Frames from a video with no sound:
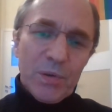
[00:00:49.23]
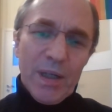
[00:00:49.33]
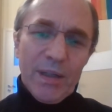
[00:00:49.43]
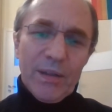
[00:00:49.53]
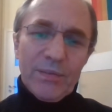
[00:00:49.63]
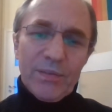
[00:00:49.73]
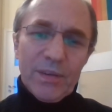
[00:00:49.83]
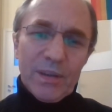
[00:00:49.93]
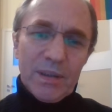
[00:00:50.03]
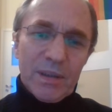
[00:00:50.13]

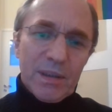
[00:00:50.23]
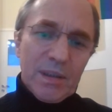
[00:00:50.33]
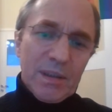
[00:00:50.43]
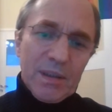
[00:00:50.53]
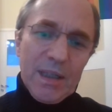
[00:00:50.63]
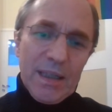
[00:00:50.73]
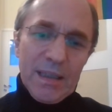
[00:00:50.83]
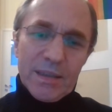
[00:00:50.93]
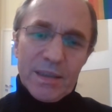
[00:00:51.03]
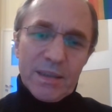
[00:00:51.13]
have
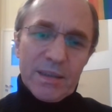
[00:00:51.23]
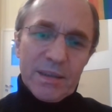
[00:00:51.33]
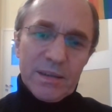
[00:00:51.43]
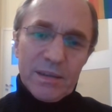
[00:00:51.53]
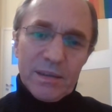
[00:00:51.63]
asked